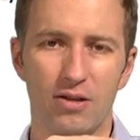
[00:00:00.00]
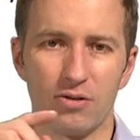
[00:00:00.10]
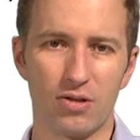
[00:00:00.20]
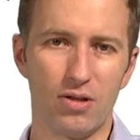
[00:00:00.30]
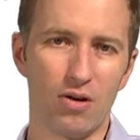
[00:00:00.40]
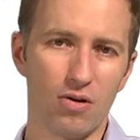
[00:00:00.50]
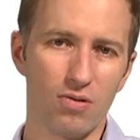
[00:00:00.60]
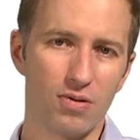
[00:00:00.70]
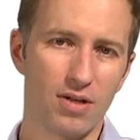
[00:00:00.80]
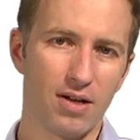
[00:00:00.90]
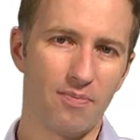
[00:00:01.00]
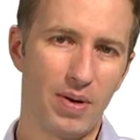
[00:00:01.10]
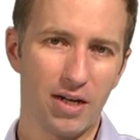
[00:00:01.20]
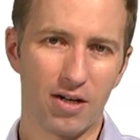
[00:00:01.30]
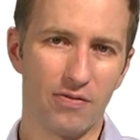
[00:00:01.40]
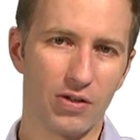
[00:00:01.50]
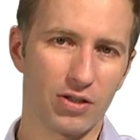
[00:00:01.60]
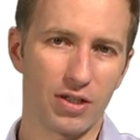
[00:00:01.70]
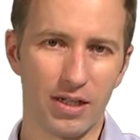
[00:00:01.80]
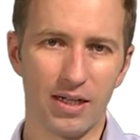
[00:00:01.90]
There's no beta
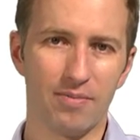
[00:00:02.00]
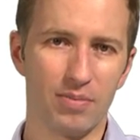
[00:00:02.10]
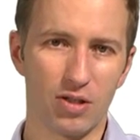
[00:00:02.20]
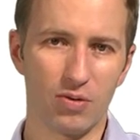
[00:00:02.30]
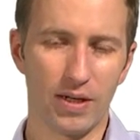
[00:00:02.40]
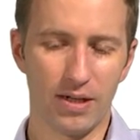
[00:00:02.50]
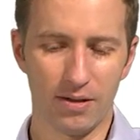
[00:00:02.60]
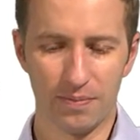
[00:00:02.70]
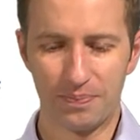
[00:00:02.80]
diversity in between.